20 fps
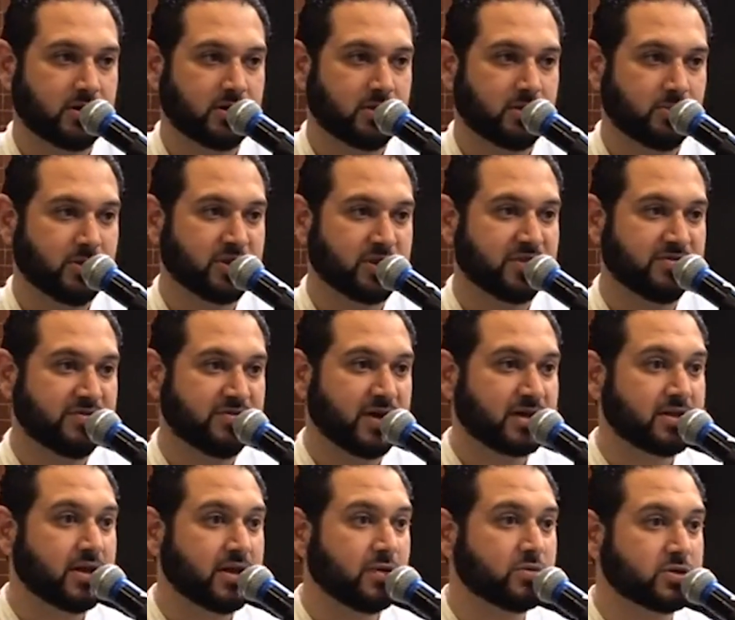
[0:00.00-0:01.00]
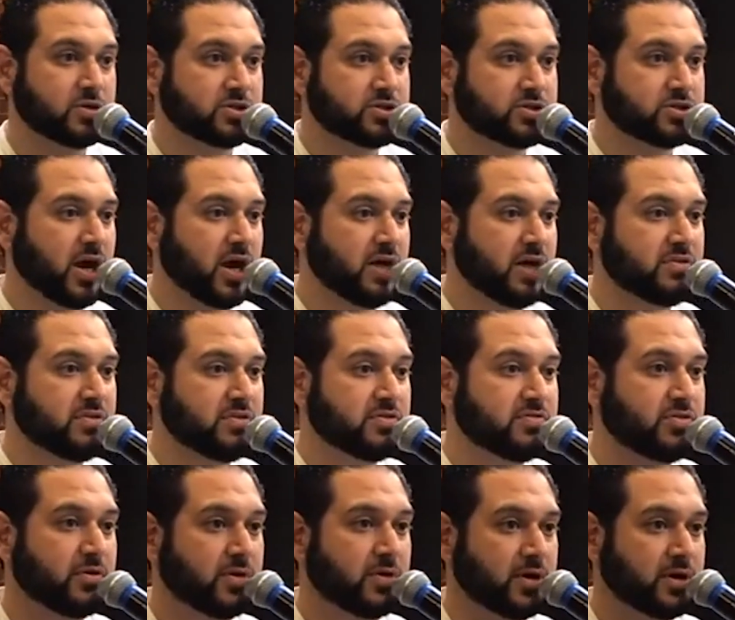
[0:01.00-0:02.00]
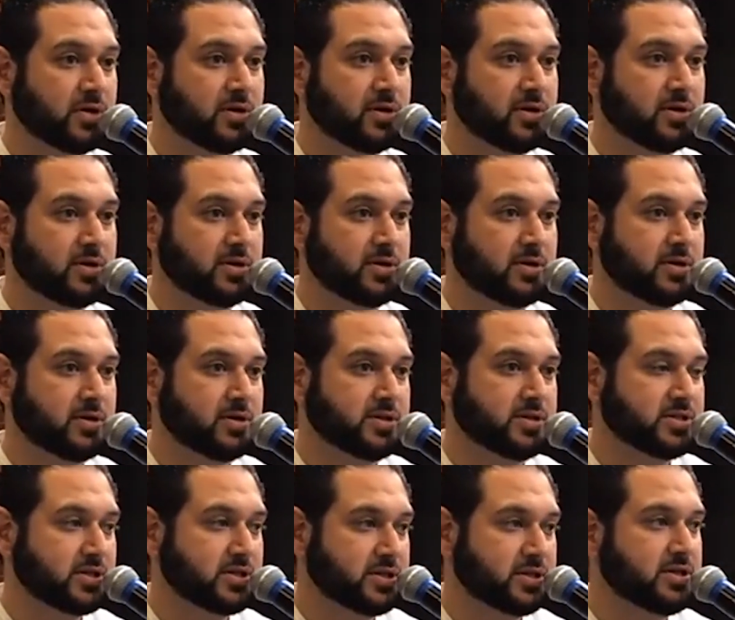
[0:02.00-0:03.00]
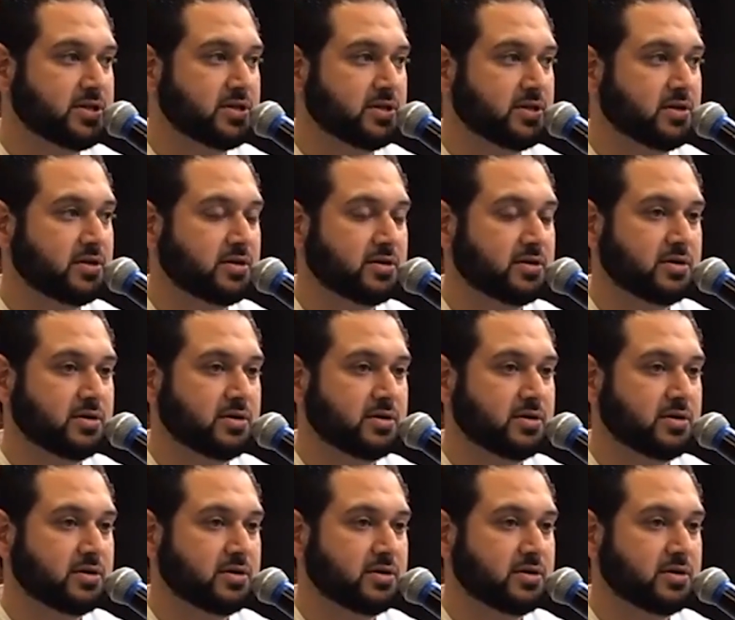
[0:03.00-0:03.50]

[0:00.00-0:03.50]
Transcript: But the fact that we're striving for it is the key.